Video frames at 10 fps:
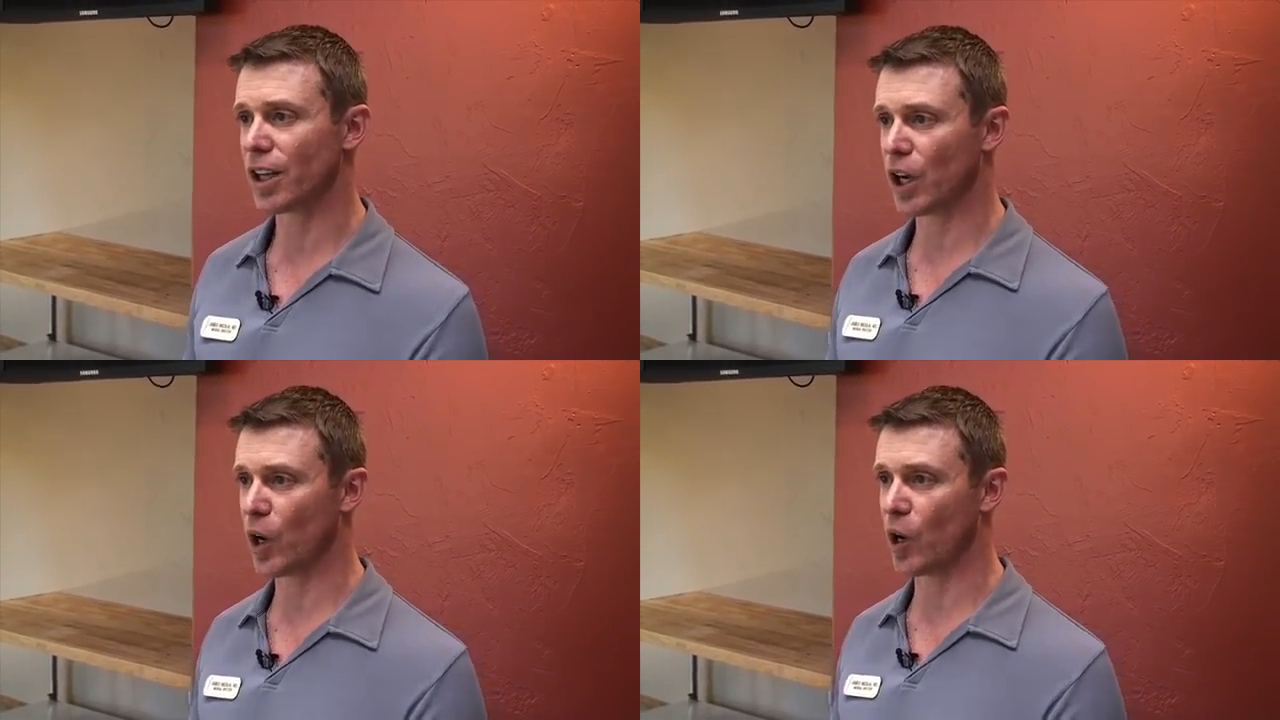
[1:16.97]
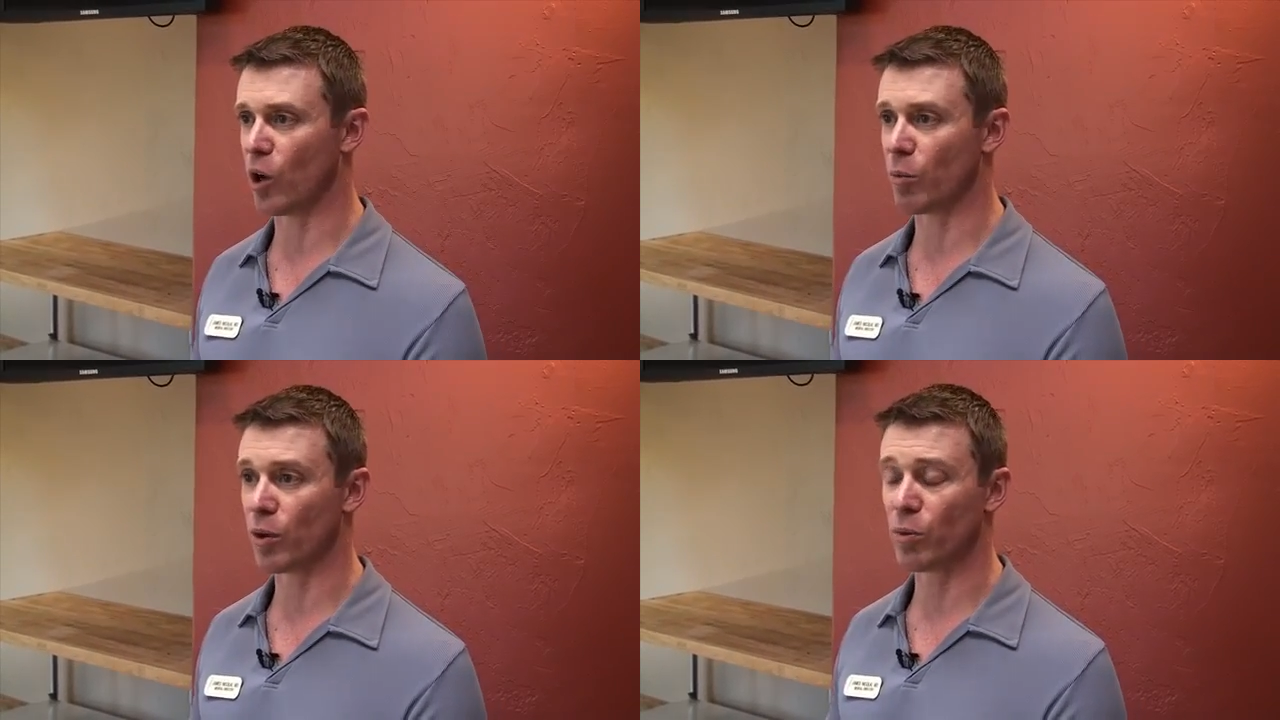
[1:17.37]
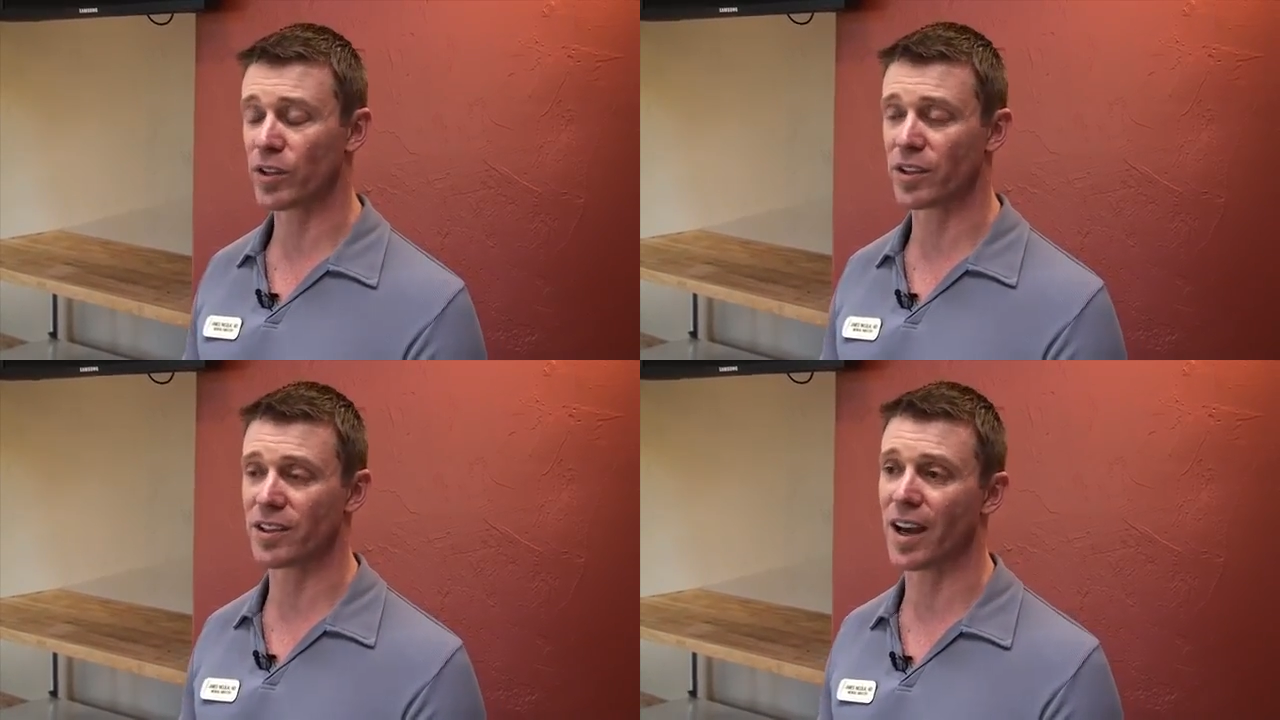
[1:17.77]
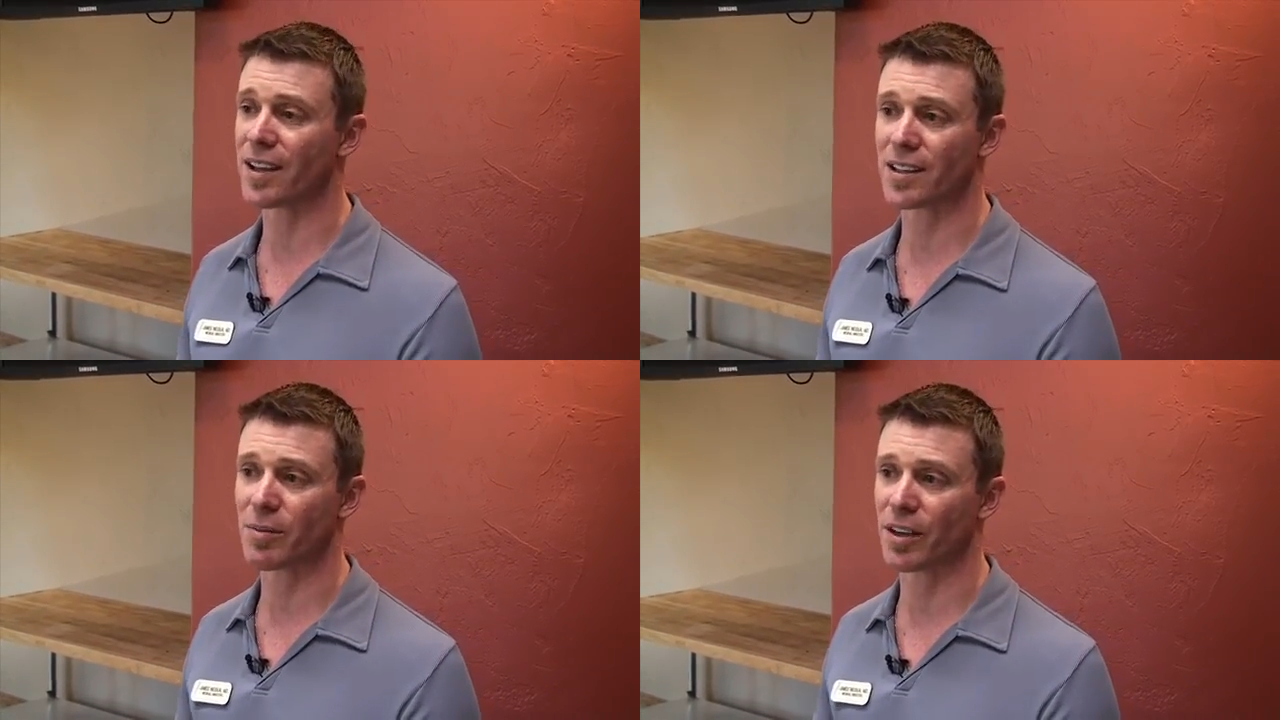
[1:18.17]
calm, which is
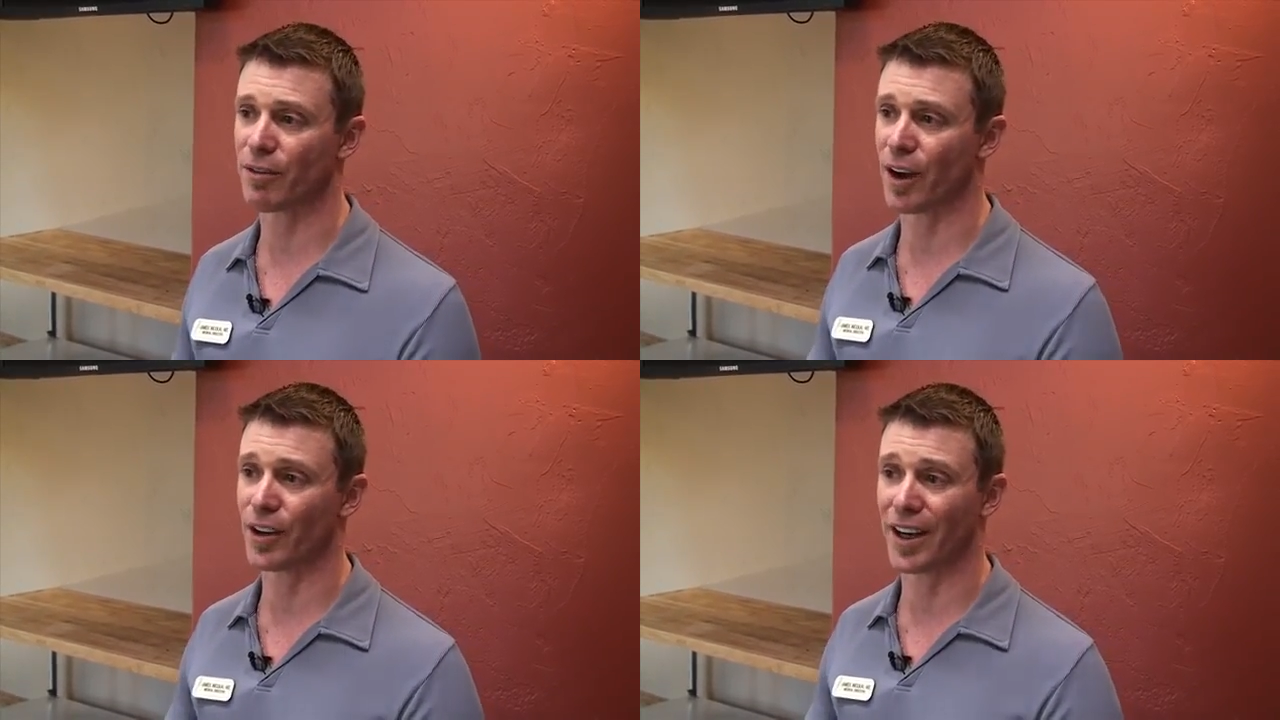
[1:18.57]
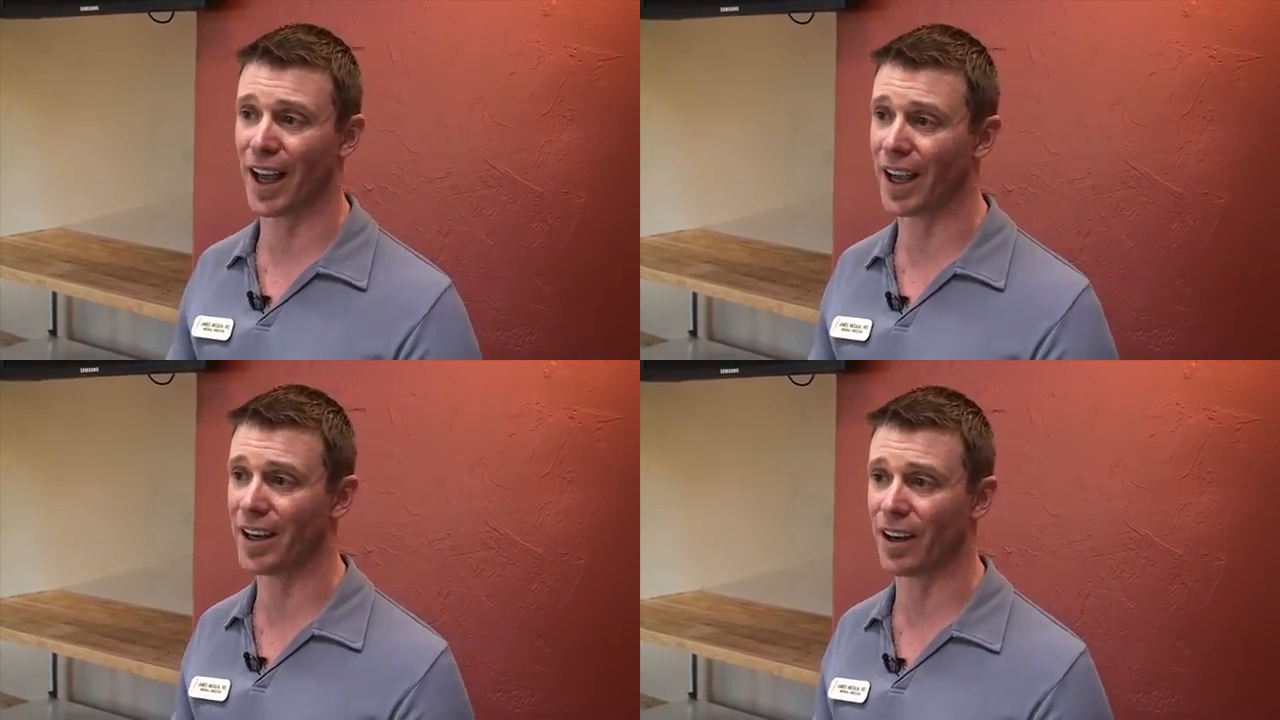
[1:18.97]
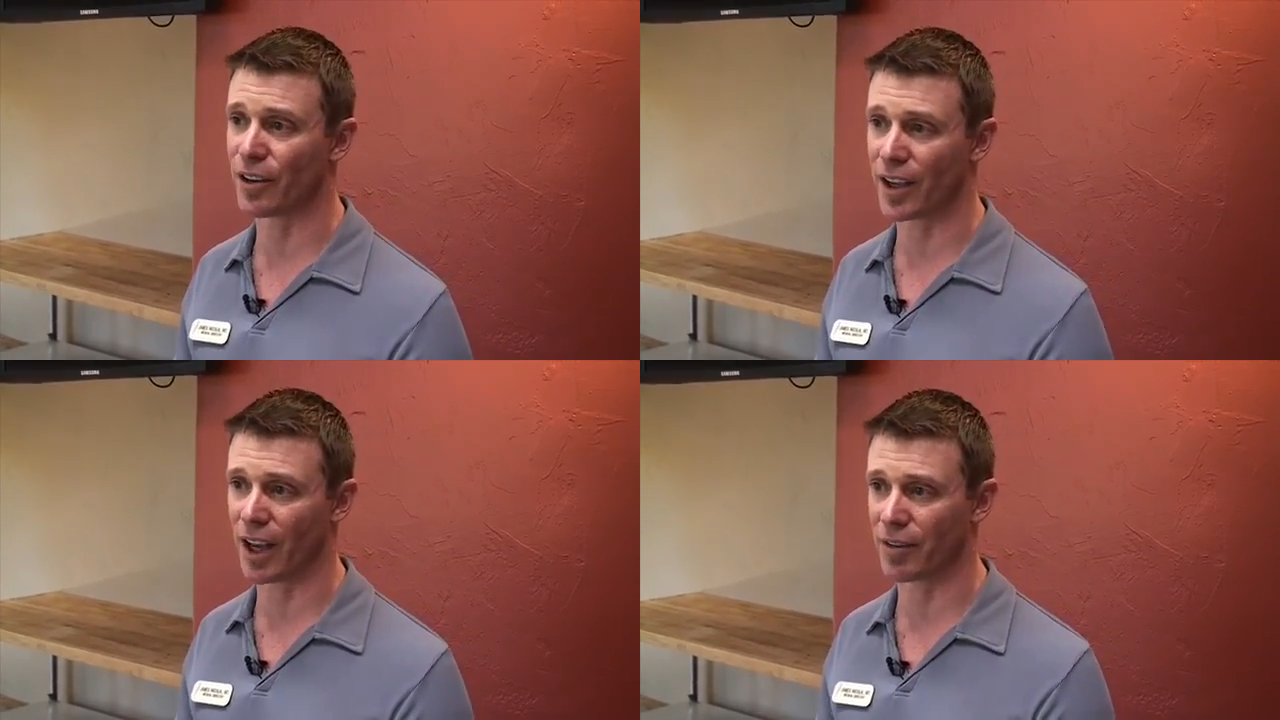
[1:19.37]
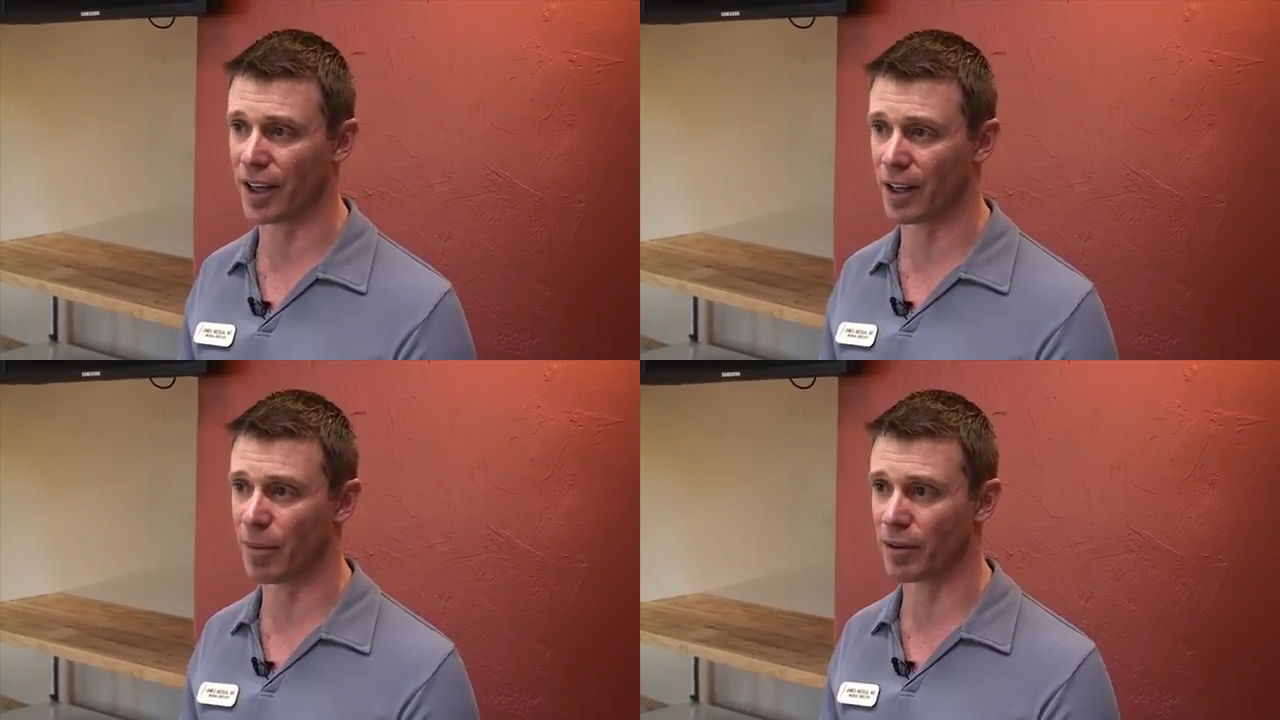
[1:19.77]
not something found in any other
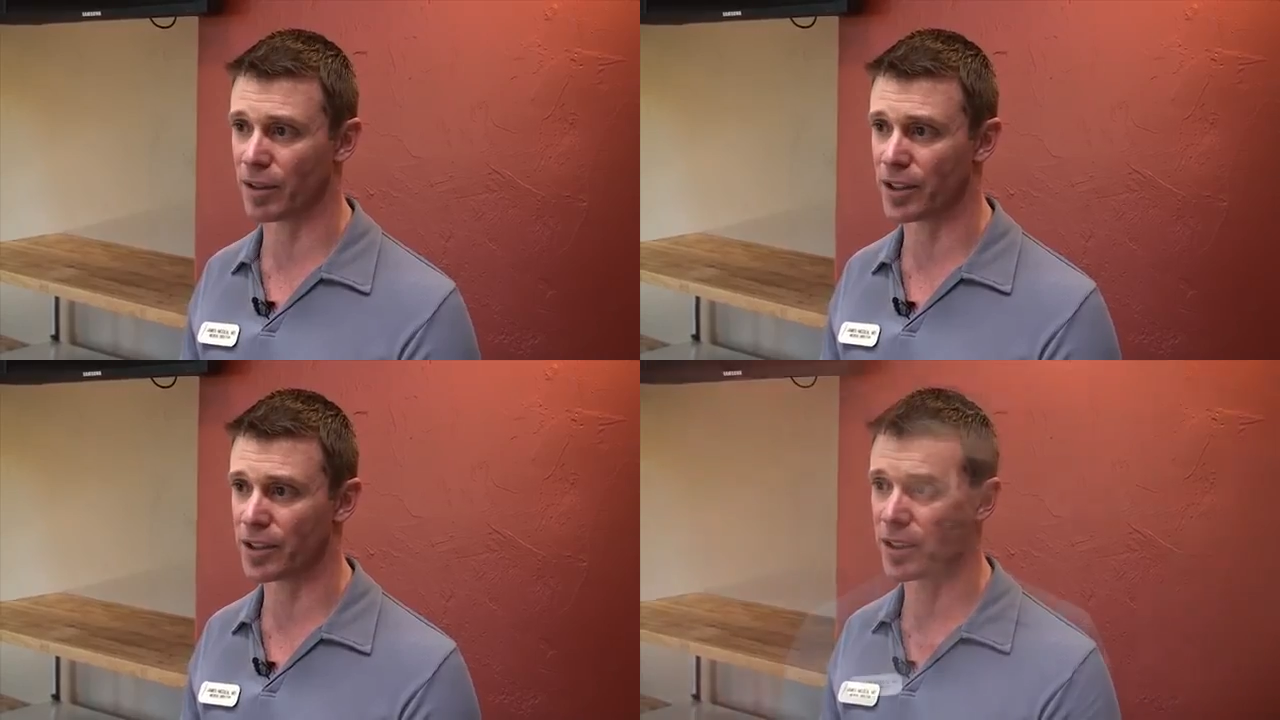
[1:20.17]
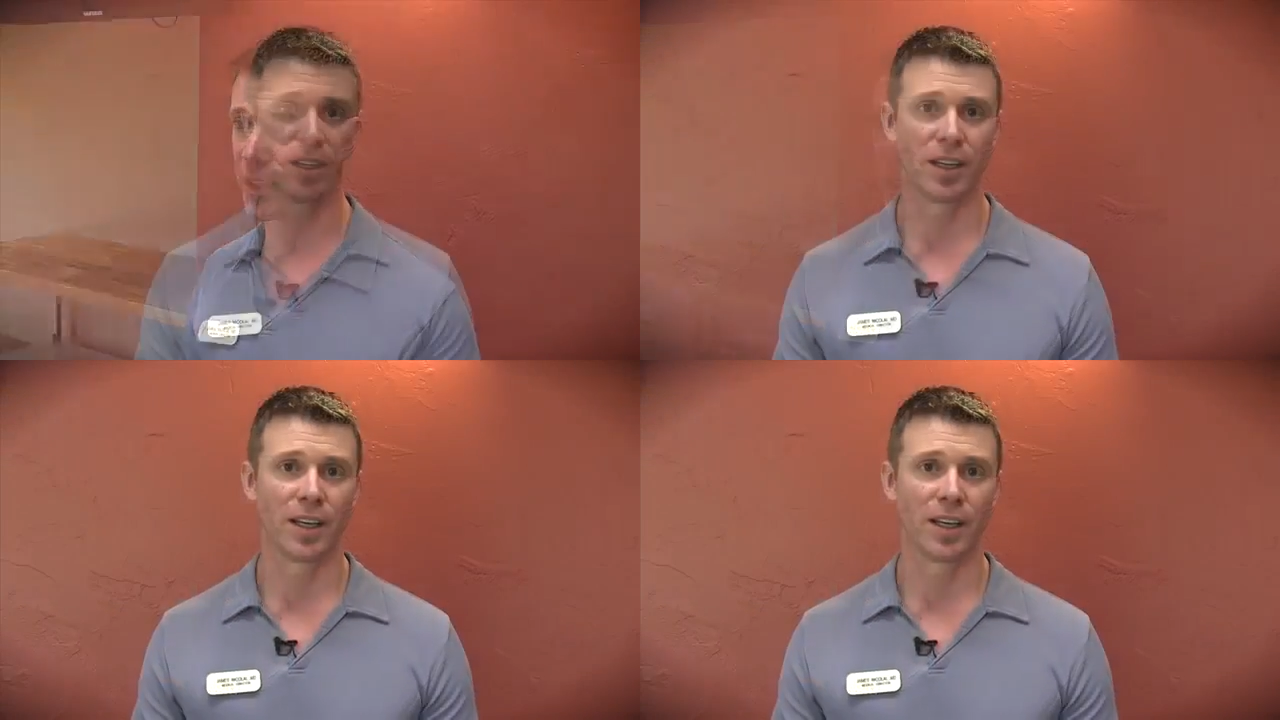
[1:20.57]
caffeinated beverage.